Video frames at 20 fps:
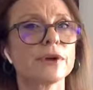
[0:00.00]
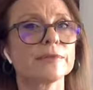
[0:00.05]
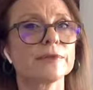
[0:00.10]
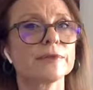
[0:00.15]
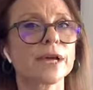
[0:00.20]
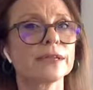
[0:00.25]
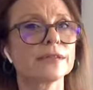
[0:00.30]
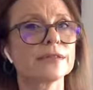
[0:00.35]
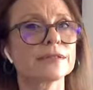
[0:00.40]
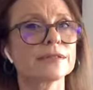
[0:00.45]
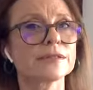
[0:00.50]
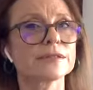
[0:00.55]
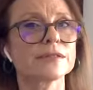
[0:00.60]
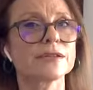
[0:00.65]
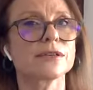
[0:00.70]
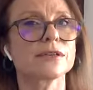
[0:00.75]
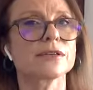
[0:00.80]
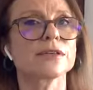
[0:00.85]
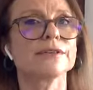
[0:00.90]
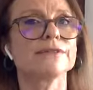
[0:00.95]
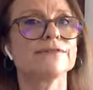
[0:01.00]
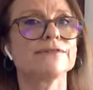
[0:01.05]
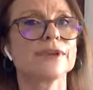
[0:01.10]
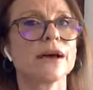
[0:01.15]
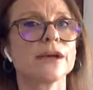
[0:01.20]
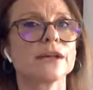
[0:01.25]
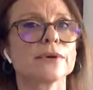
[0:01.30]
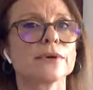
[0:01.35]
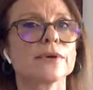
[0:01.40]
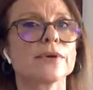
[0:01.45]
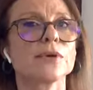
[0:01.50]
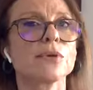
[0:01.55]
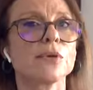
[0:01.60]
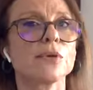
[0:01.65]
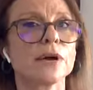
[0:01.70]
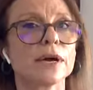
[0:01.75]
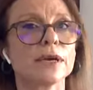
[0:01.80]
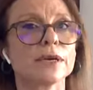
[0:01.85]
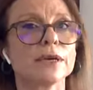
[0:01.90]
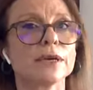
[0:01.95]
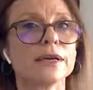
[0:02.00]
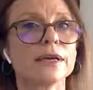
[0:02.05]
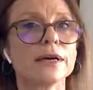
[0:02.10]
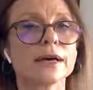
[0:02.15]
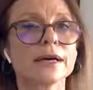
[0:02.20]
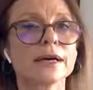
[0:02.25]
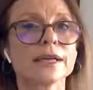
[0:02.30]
So I'm not necessarily valuing one